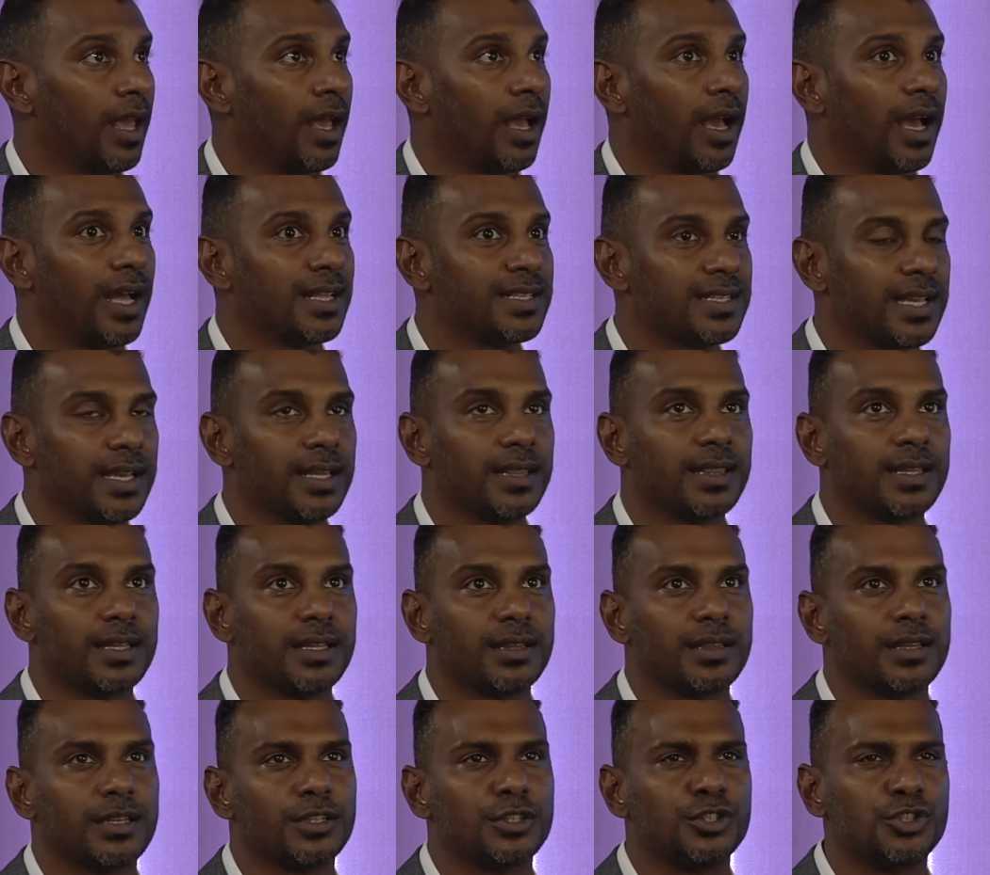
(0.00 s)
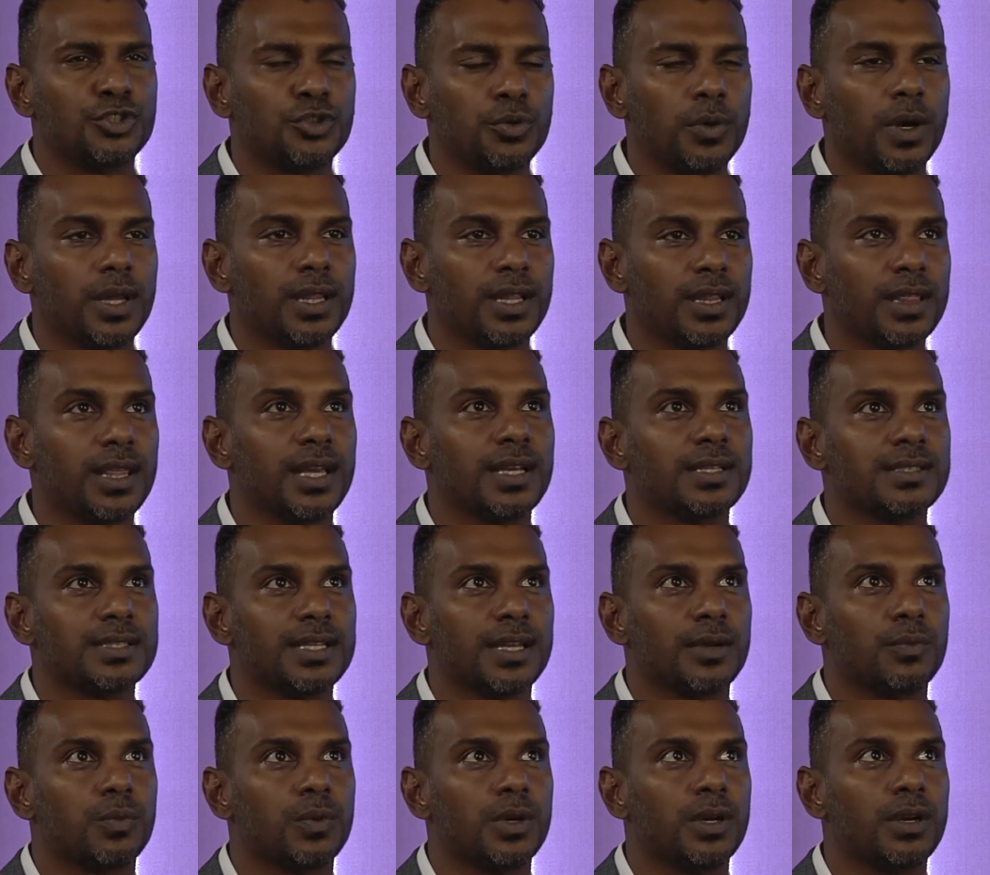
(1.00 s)
I'd say the two other things that
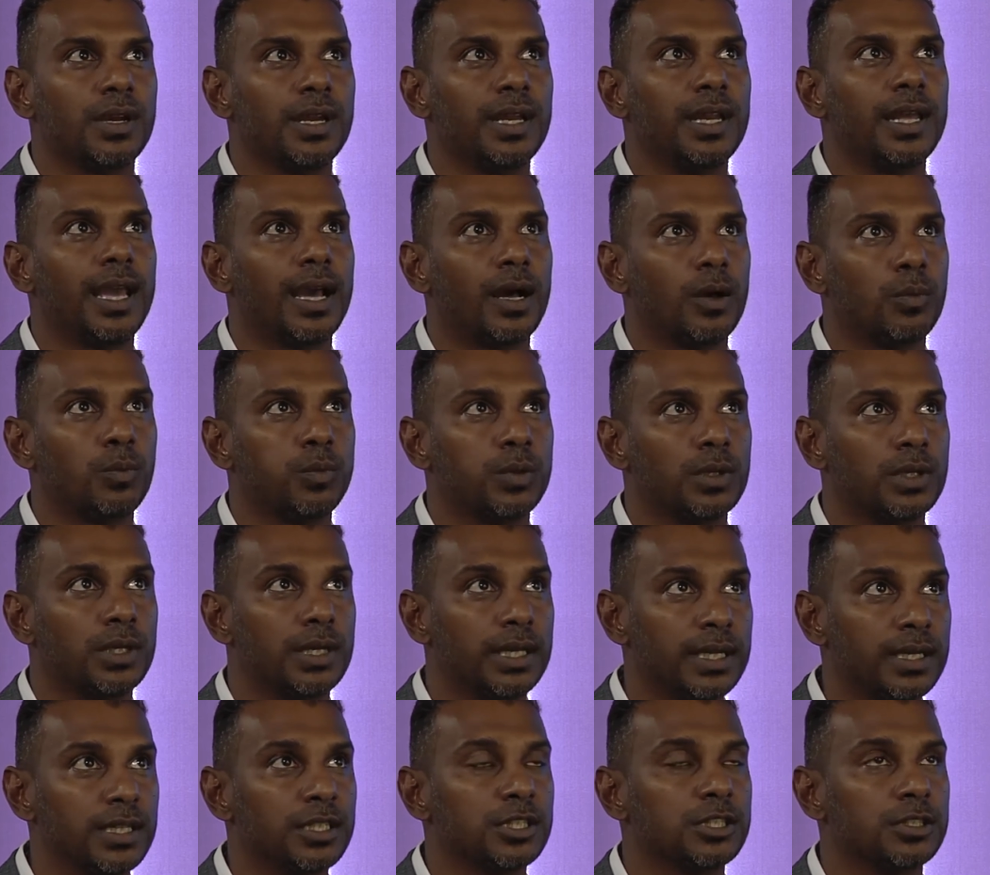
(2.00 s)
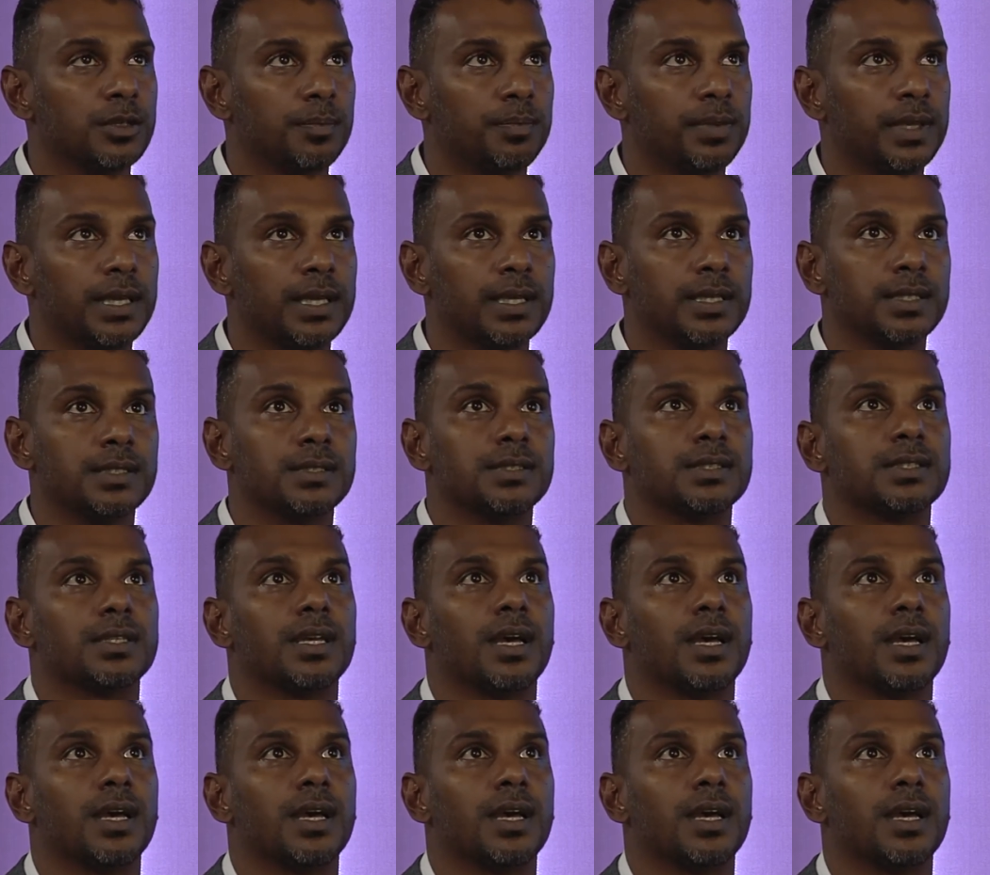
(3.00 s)
would really help with leadership is,